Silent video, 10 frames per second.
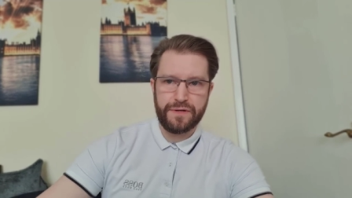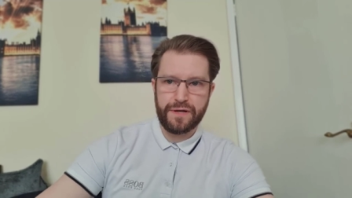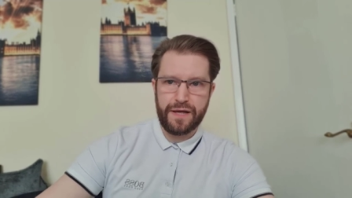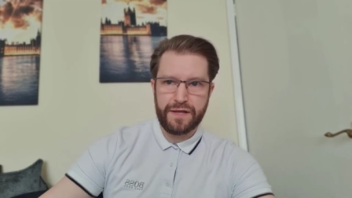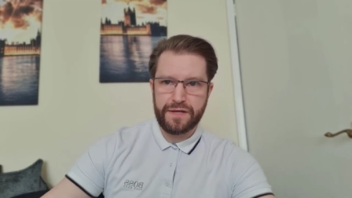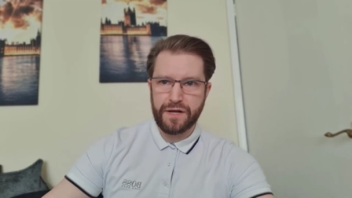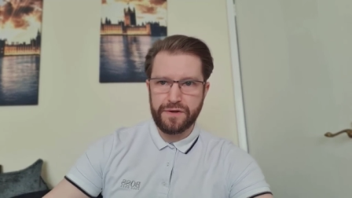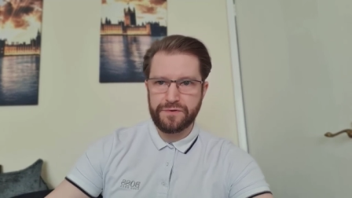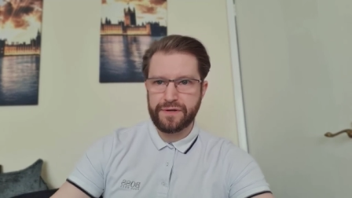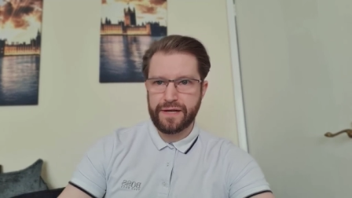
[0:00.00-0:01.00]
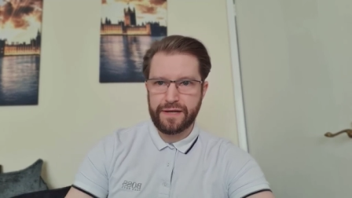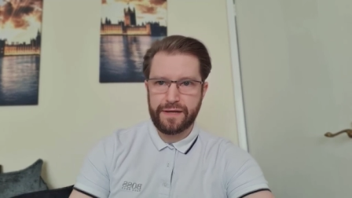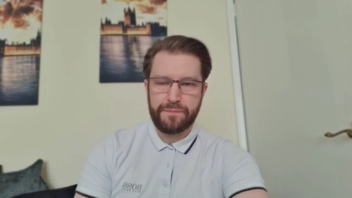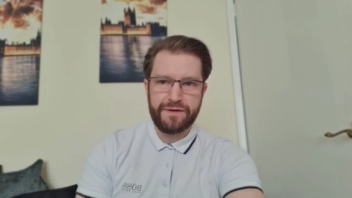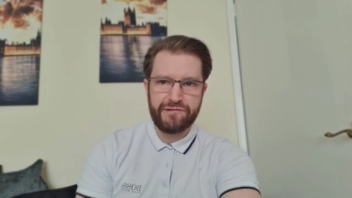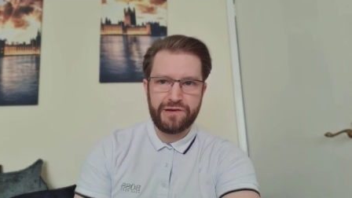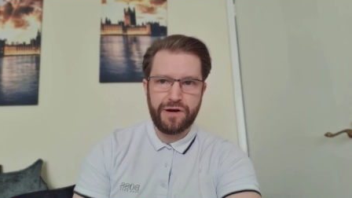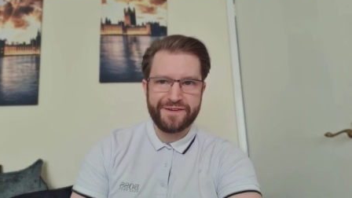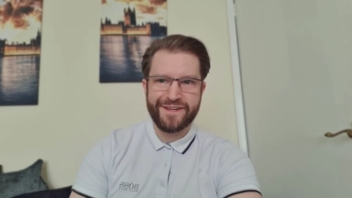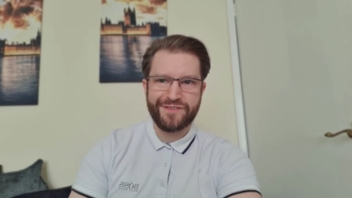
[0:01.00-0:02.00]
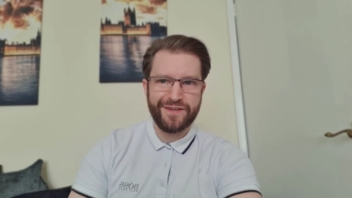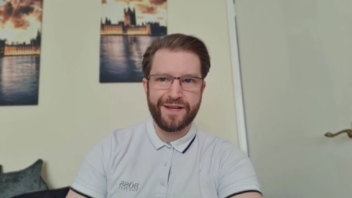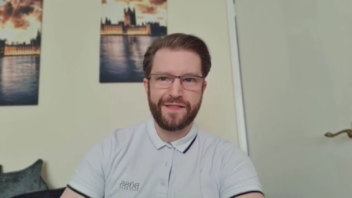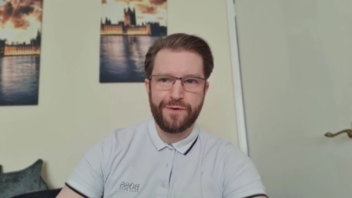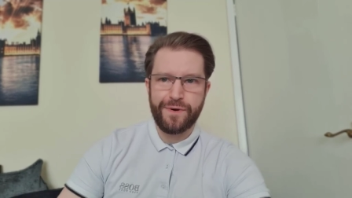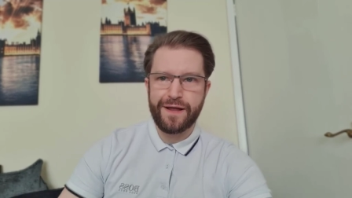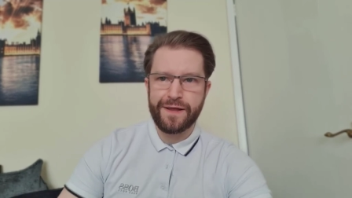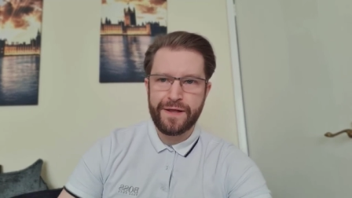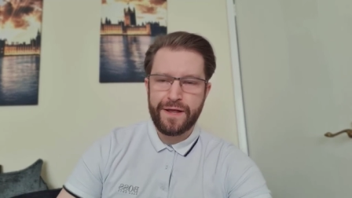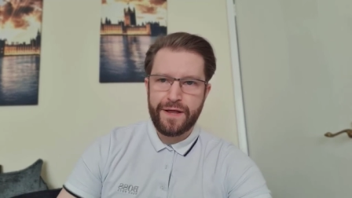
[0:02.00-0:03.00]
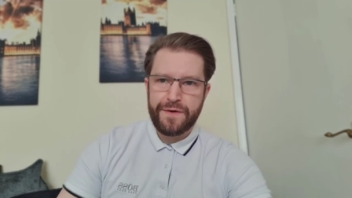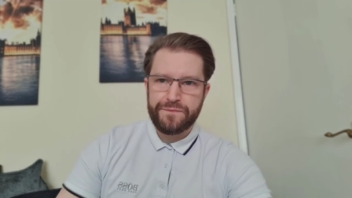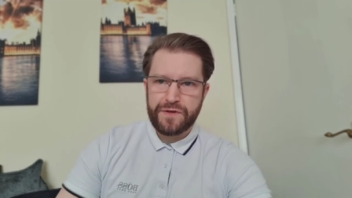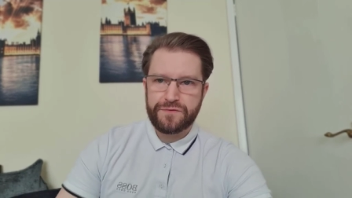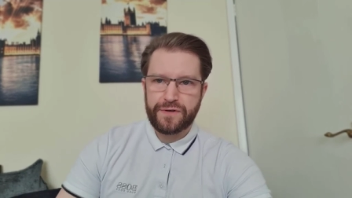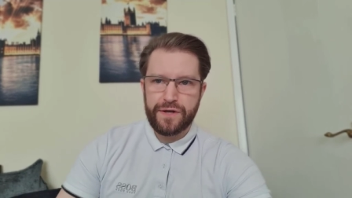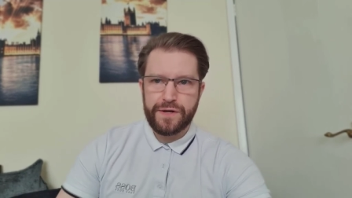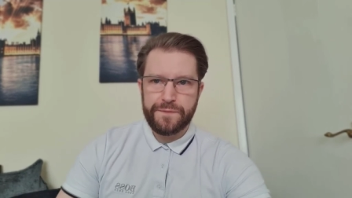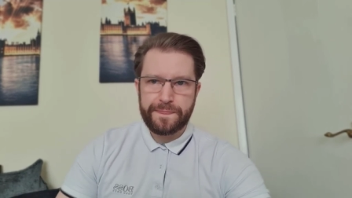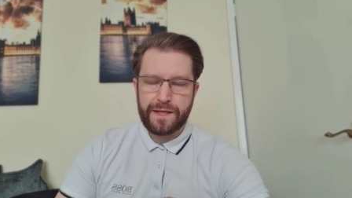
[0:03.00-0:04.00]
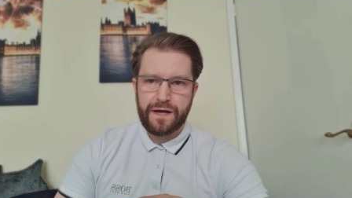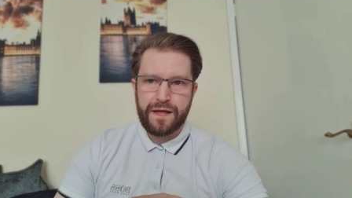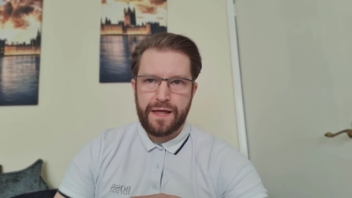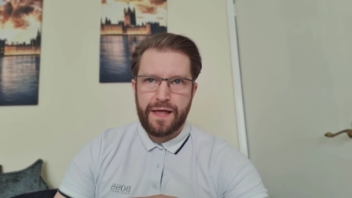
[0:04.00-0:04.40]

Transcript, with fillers: uh, you know, be very artistic in that way. So uh,